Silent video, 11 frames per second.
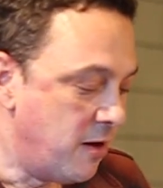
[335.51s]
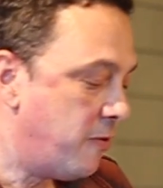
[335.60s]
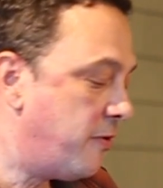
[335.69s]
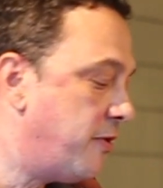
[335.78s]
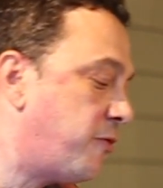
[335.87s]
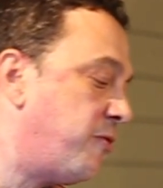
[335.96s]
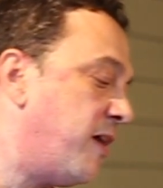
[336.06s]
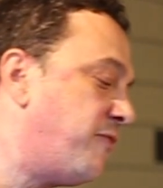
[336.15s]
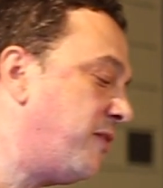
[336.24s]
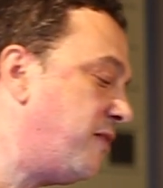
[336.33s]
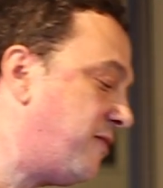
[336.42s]
where the
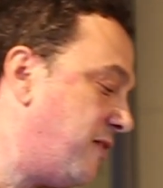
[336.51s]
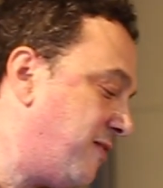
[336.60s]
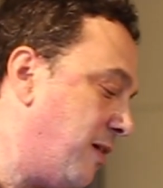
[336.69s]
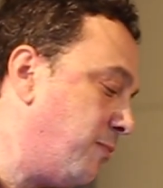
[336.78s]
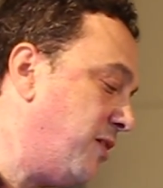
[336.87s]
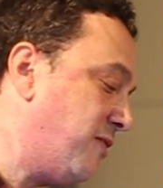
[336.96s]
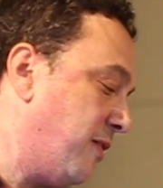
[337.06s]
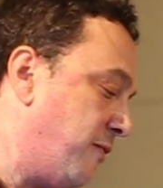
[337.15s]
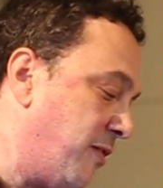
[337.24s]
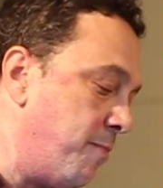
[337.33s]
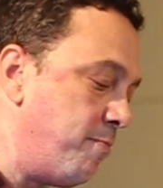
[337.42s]
credulous dissemblance
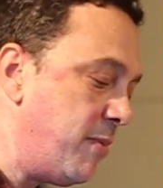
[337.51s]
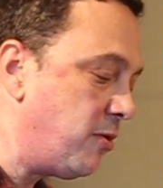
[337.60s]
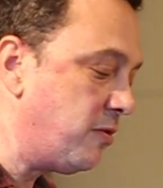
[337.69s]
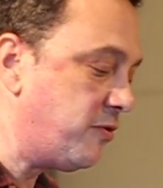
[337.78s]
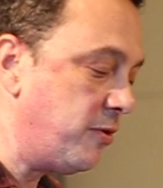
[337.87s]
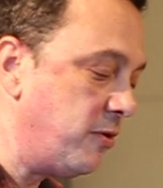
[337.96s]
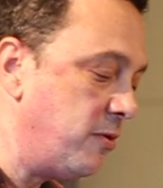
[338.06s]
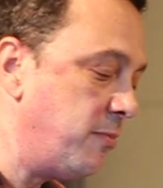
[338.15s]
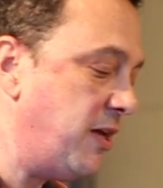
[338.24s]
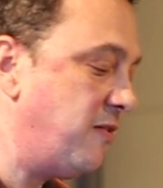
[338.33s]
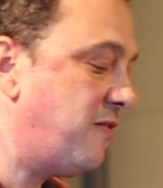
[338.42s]
of some middle
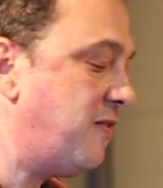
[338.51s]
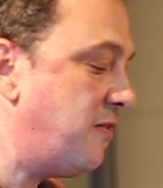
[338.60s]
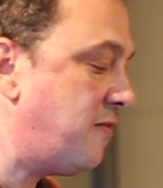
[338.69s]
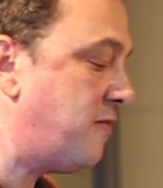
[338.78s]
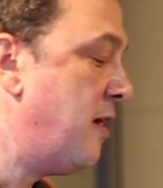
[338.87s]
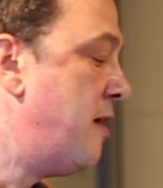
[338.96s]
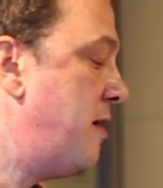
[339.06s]
term insists